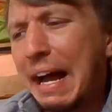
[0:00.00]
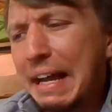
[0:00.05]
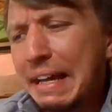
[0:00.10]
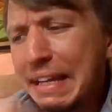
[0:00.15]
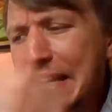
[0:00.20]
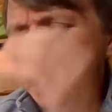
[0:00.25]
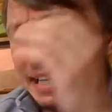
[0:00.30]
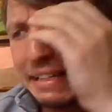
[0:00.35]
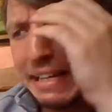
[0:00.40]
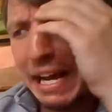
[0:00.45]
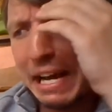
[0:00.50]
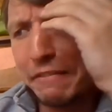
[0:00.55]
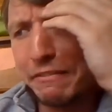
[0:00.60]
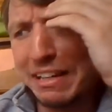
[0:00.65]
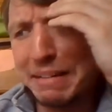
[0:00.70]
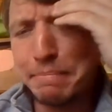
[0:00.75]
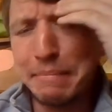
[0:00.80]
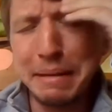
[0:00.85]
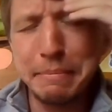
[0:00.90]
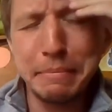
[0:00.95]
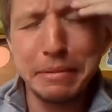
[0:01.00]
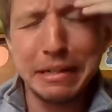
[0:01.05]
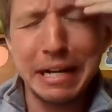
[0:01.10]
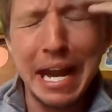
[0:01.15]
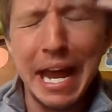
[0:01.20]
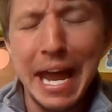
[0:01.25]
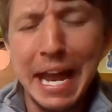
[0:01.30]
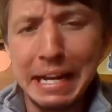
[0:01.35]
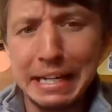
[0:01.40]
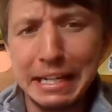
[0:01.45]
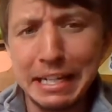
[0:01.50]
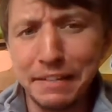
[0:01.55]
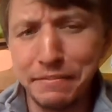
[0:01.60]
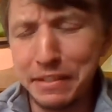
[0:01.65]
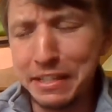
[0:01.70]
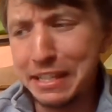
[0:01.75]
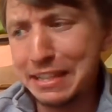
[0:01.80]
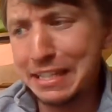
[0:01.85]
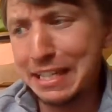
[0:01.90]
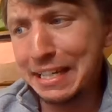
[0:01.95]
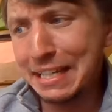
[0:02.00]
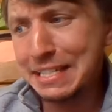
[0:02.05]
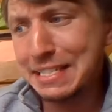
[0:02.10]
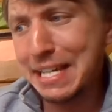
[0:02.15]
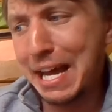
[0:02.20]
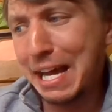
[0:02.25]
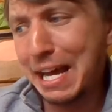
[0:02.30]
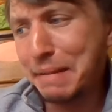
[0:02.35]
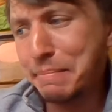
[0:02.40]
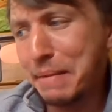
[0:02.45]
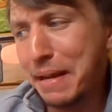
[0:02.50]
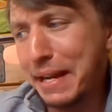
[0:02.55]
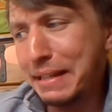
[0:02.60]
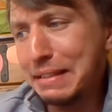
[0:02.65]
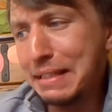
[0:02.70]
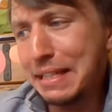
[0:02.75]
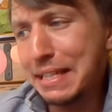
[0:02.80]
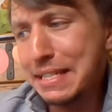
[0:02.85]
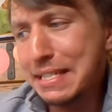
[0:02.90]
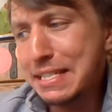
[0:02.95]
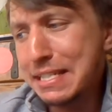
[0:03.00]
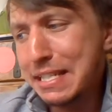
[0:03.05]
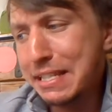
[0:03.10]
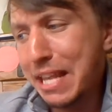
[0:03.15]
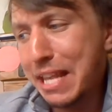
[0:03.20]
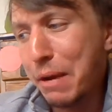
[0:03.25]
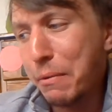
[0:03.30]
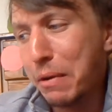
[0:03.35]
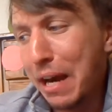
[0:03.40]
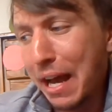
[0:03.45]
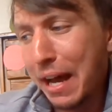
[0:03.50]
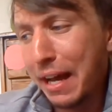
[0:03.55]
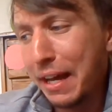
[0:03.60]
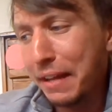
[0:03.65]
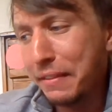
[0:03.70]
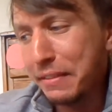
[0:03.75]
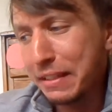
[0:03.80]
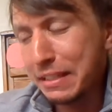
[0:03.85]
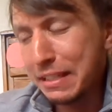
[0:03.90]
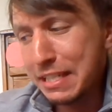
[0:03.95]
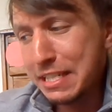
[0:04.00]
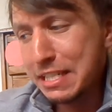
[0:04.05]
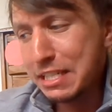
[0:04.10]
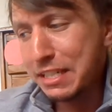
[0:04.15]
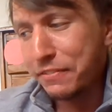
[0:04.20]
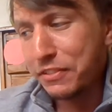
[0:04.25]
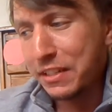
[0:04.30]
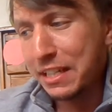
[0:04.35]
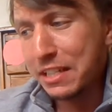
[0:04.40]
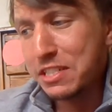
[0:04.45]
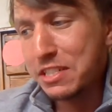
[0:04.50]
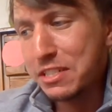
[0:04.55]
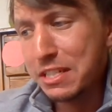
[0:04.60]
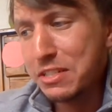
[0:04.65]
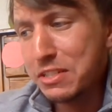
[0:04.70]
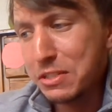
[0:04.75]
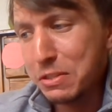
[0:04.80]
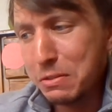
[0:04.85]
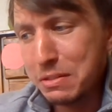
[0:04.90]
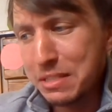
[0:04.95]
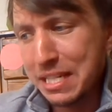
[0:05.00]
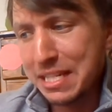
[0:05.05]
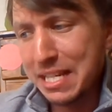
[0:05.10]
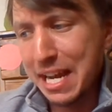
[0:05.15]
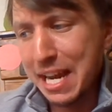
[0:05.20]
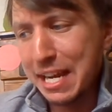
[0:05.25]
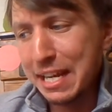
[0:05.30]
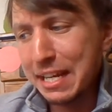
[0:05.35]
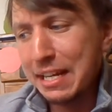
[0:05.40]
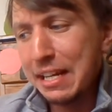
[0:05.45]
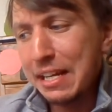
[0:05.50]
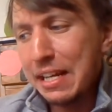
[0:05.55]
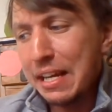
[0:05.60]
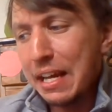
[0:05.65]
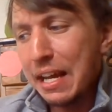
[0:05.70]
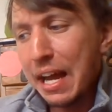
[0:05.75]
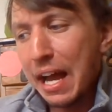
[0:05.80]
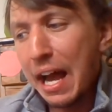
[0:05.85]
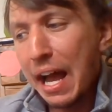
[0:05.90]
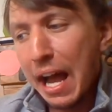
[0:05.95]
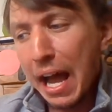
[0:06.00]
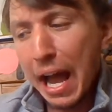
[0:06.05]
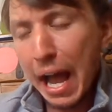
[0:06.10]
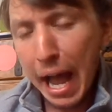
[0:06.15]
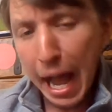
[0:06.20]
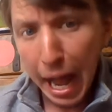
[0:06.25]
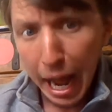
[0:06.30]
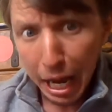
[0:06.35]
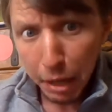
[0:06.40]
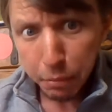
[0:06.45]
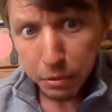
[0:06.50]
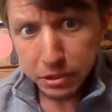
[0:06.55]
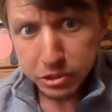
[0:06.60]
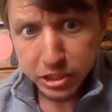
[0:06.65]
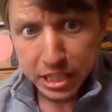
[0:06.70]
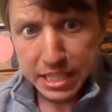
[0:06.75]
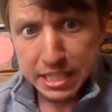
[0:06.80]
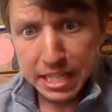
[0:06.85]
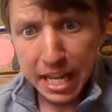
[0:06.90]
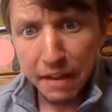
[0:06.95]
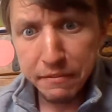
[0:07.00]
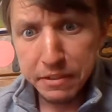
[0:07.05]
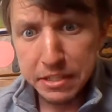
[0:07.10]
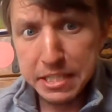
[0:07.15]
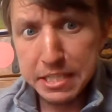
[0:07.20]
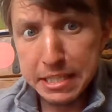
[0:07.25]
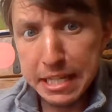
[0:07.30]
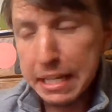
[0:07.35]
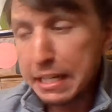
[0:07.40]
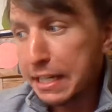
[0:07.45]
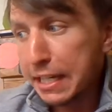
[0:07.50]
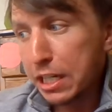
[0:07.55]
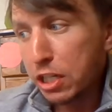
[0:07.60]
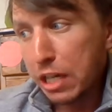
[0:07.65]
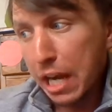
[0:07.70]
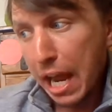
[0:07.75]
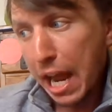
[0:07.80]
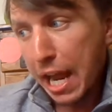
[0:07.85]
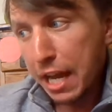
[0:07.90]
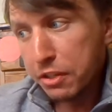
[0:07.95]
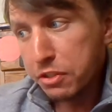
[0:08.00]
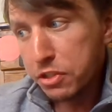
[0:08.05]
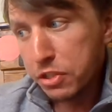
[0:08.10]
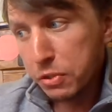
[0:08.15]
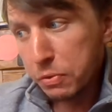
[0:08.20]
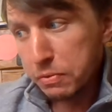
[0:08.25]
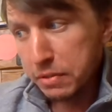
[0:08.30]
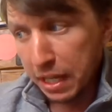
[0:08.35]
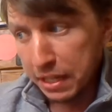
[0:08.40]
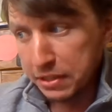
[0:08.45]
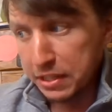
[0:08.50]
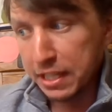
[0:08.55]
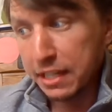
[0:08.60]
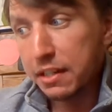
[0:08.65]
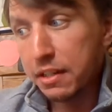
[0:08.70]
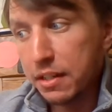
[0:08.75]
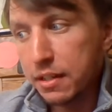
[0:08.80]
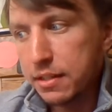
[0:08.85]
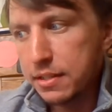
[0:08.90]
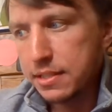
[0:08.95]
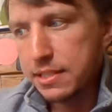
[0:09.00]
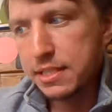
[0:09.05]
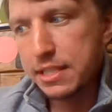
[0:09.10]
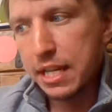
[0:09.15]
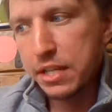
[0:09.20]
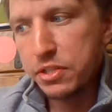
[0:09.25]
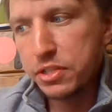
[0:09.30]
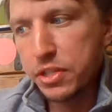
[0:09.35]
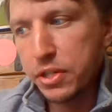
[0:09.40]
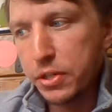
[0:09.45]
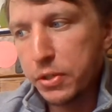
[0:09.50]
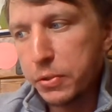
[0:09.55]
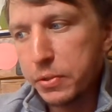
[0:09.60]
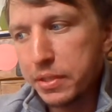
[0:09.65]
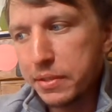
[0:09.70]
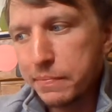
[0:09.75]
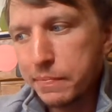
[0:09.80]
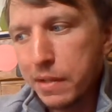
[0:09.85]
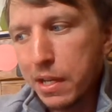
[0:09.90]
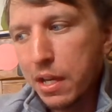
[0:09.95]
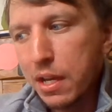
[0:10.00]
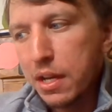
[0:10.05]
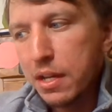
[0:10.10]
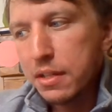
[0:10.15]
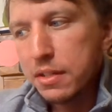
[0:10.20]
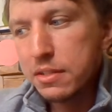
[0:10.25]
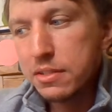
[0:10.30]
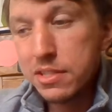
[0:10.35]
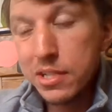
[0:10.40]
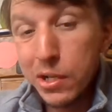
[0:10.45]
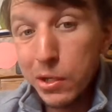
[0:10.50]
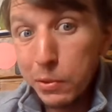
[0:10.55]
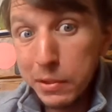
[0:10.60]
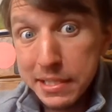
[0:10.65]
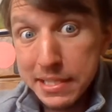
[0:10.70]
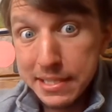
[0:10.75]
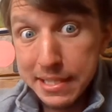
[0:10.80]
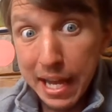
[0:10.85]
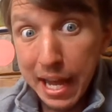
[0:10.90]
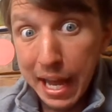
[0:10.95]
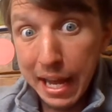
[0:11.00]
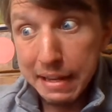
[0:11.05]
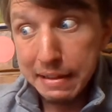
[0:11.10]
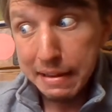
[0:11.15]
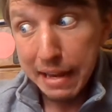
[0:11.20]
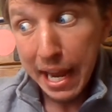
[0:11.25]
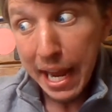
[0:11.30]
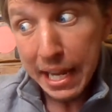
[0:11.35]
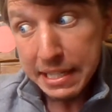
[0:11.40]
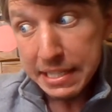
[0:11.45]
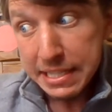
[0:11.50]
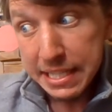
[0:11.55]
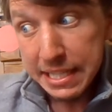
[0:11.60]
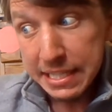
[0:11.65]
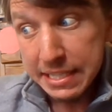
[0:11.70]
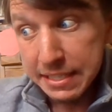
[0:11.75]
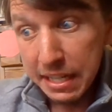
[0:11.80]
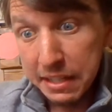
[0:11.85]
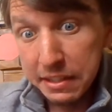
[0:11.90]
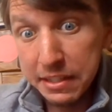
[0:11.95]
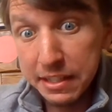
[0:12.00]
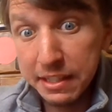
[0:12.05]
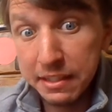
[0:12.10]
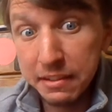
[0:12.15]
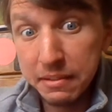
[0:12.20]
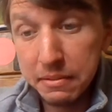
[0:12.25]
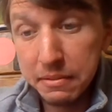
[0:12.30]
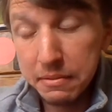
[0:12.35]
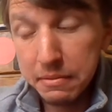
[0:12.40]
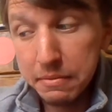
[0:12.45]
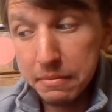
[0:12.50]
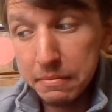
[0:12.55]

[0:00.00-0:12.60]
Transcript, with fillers: I cannot remember any of the things on my list that were on the list of things to do today. I will just have to sit here and do nothing, said Toad. Toad sat and did nothing.